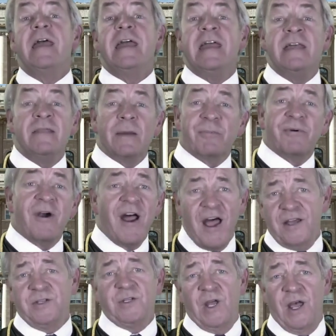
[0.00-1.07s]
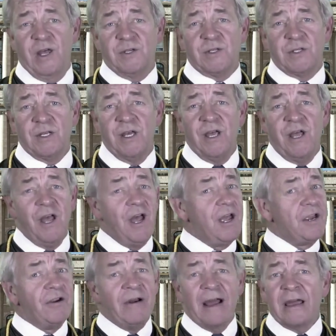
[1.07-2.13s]
In the process,
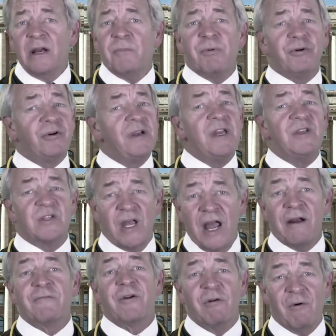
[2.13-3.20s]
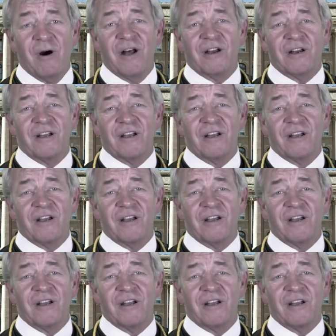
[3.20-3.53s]
you're not going to please everyone.